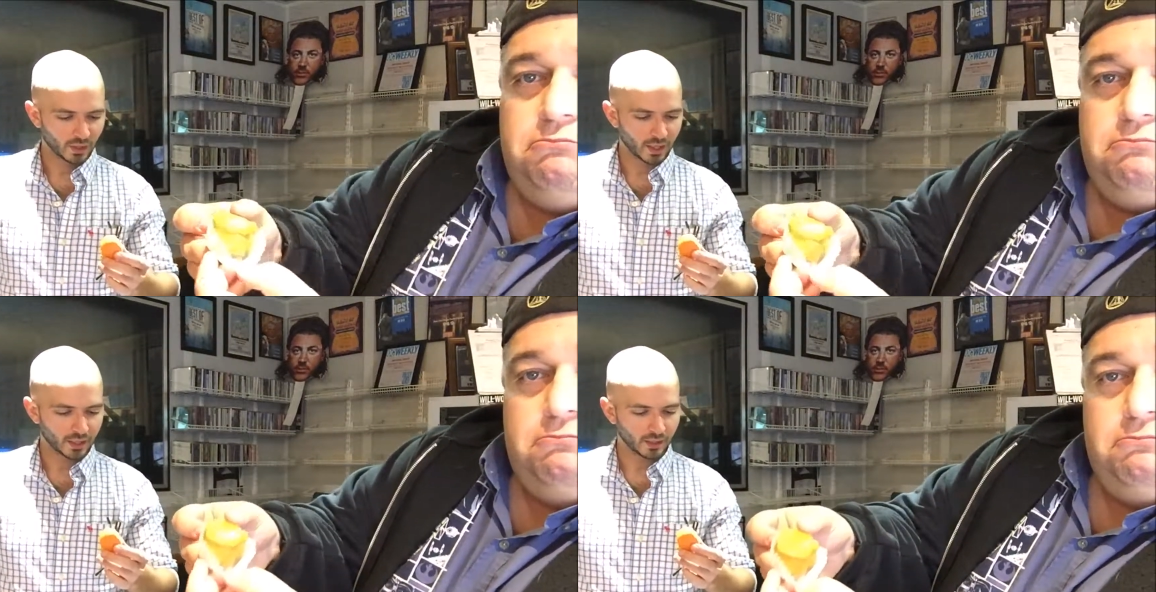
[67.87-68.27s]

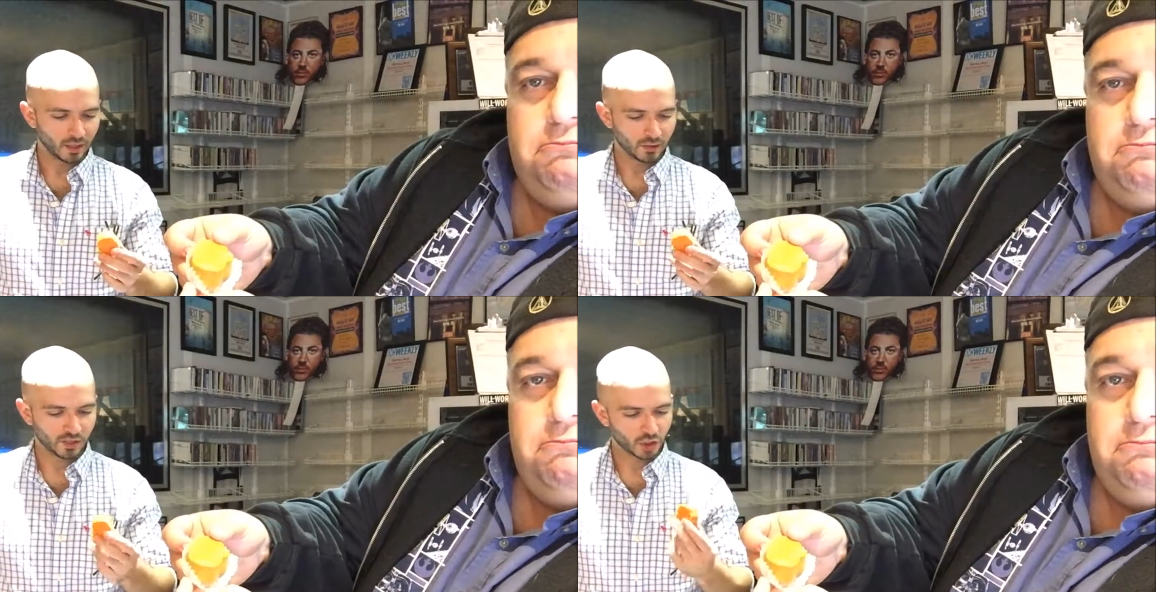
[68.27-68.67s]
Speaker 1: like,
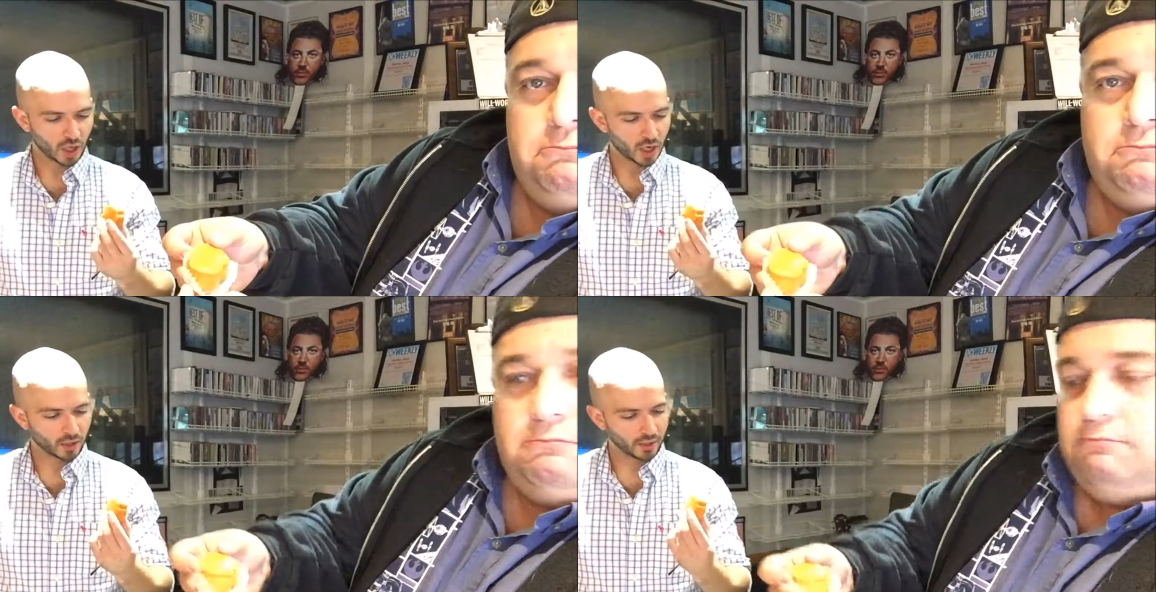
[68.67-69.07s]
oh, it's
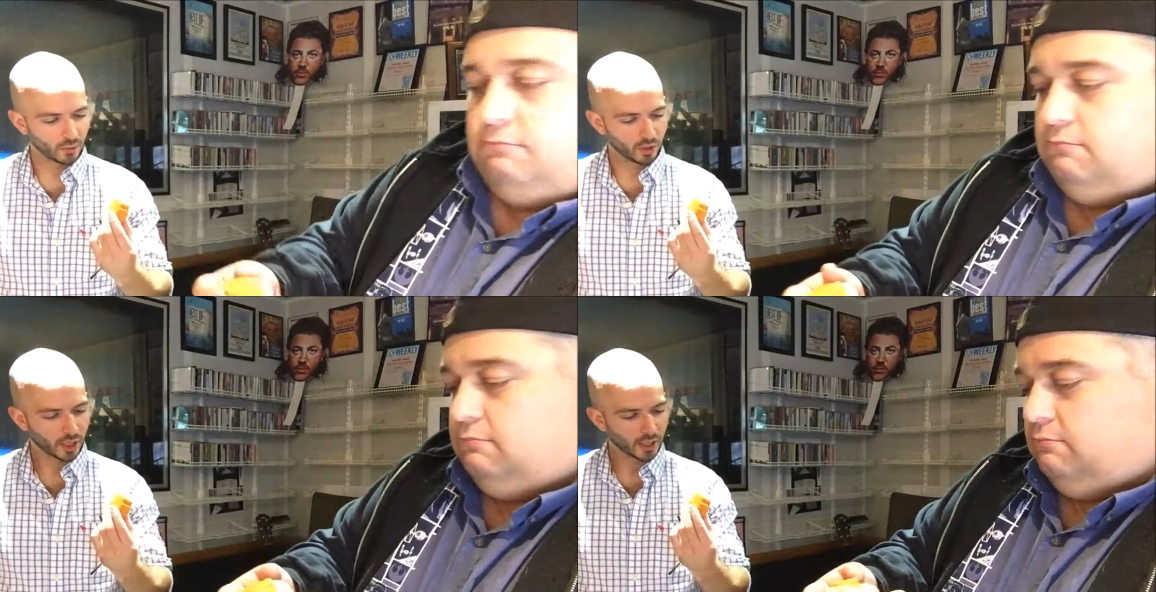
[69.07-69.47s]

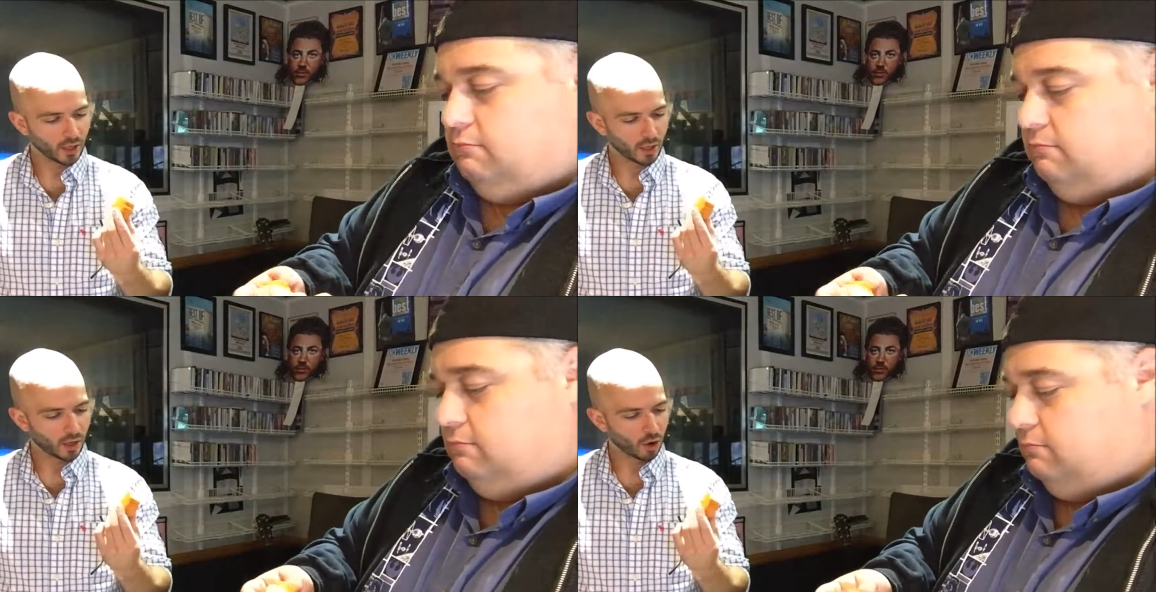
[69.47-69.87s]
chocolate with like
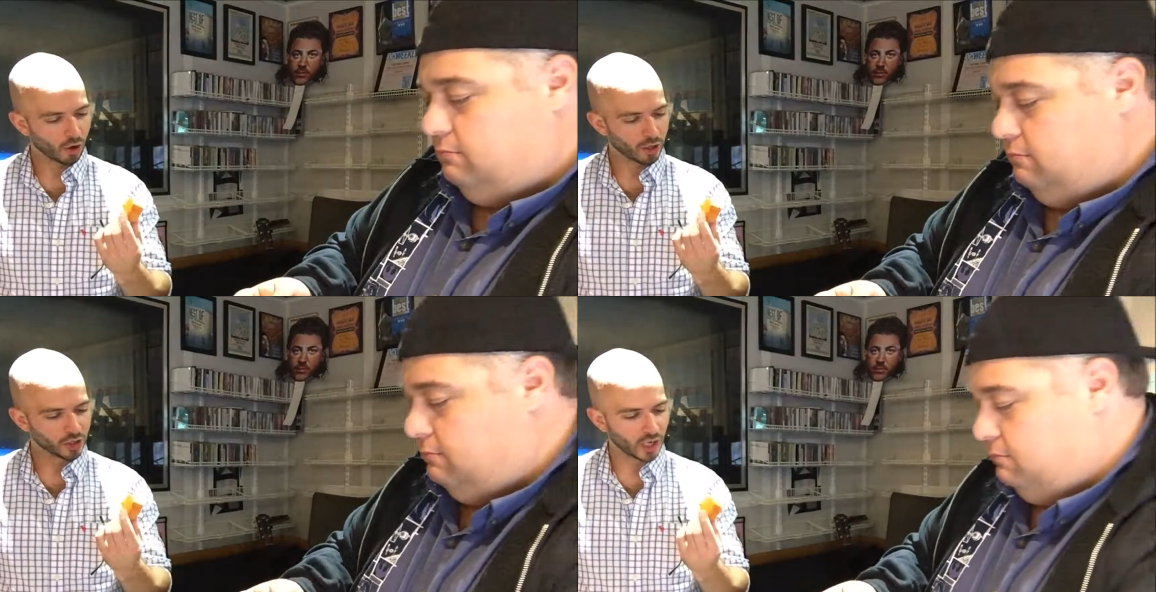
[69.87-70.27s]
a
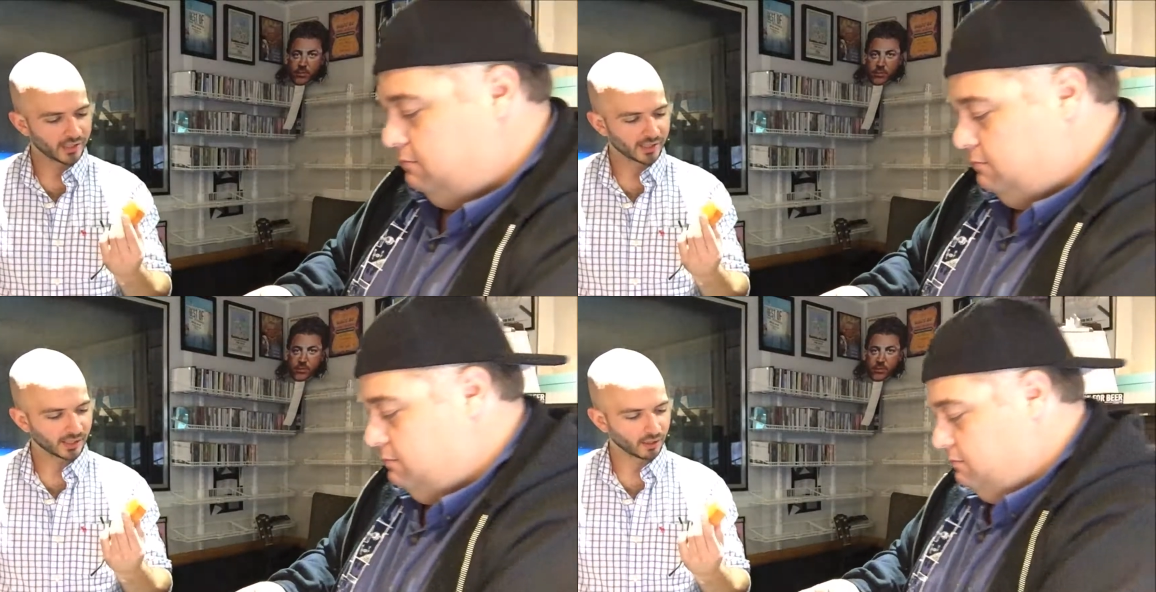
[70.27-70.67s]
orange
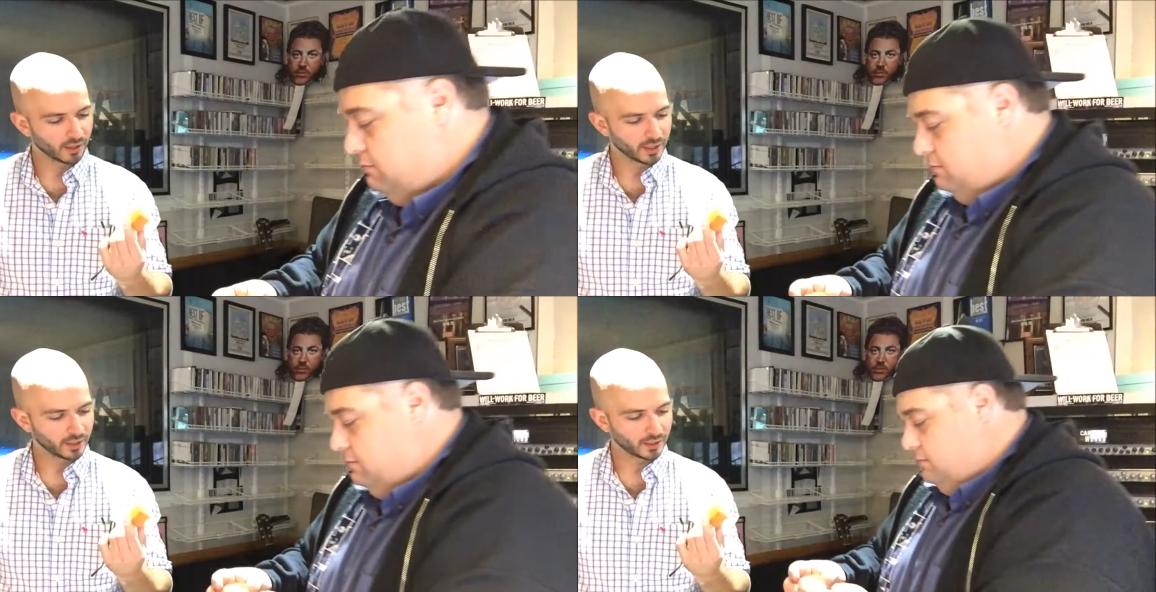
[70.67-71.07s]
icing
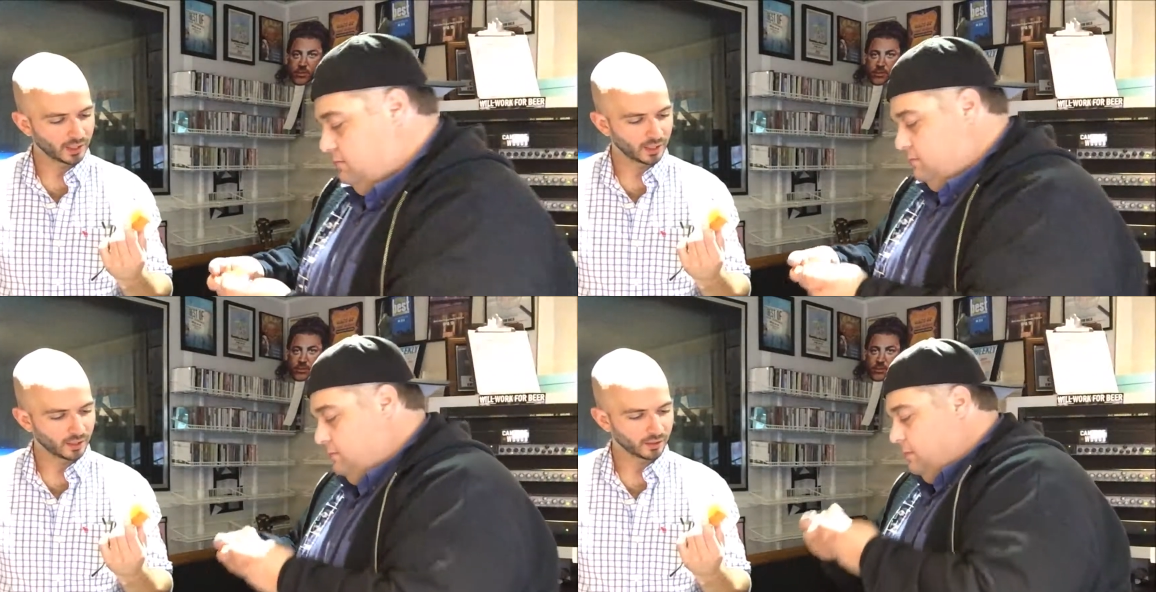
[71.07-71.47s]
on it
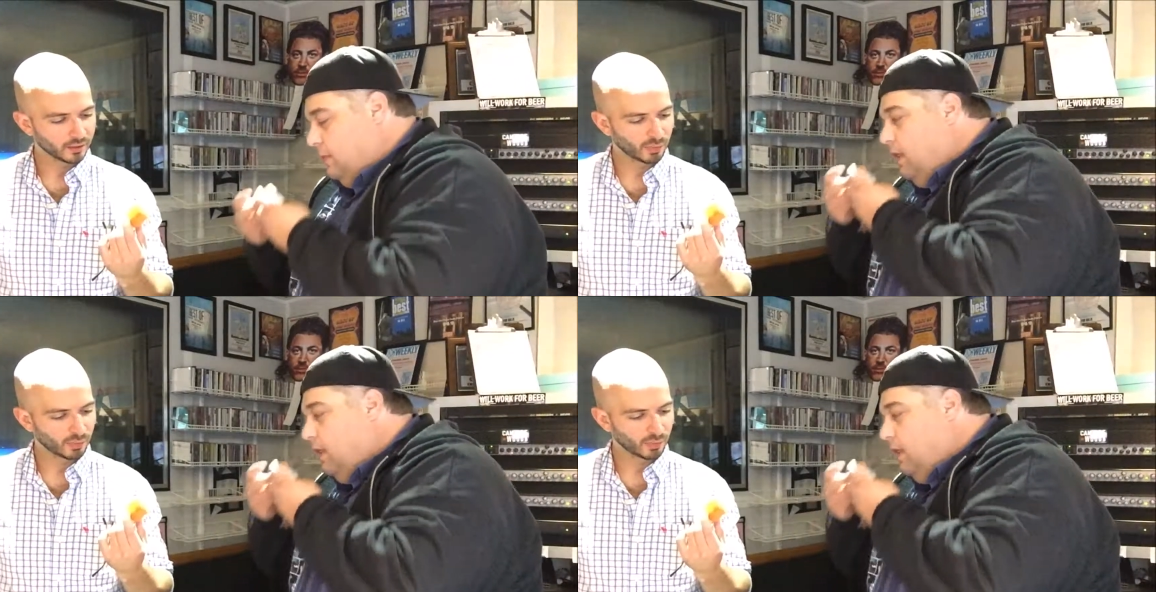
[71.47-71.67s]
there.